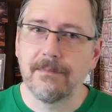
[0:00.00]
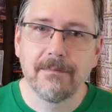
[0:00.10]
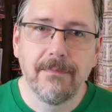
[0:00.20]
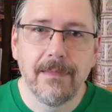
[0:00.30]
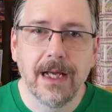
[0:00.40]

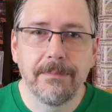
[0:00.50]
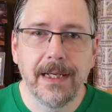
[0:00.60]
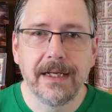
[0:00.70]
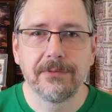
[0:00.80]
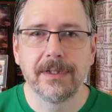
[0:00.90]
Not
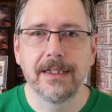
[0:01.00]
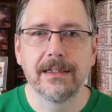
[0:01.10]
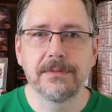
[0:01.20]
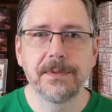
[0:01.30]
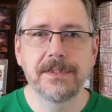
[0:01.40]
bad, win
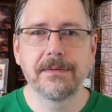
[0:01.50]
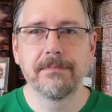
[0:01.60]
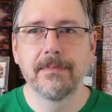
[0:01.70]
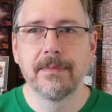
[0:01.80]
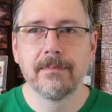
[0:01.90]
against Prism.
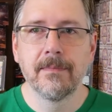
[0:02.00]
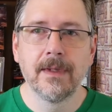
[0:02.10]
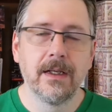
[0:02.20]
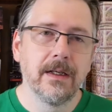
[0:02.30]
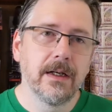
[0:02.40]

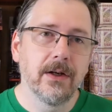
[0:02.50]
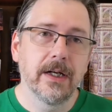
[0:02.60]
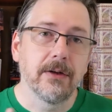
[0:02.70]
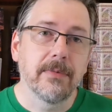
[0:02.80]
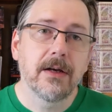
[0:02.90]
All
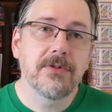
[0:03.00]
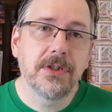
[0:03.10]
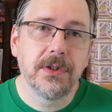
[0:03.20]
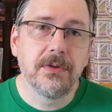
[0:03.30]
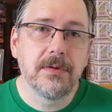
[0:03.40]
right, round
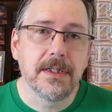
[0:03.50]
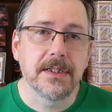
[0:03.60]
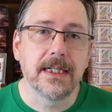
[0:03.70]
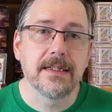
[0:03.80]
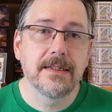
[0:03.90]
2 is
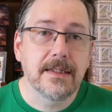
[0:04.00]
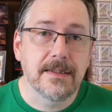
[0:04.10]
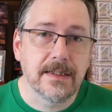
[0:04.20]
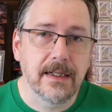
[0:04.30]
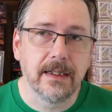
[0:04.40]
against
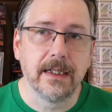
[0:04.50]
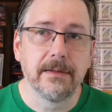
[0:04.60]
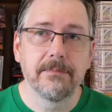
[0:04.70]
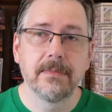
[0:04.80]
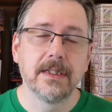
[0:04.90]

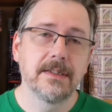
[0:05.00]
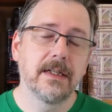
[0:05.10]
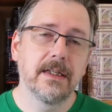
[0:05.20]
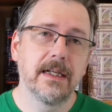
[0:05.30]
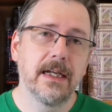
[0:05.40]
Azalea.
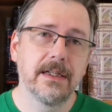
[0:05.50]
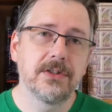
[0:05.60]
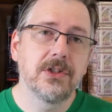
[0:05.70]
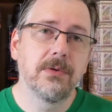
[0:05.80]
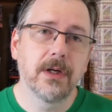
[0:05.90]
Azalea has
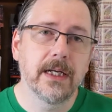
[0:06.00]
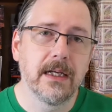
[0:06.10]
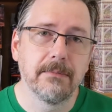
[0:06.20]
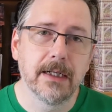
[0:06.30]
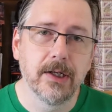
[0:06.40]
2 Arcane
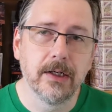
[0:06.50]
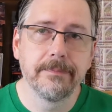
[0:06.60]
Barrier.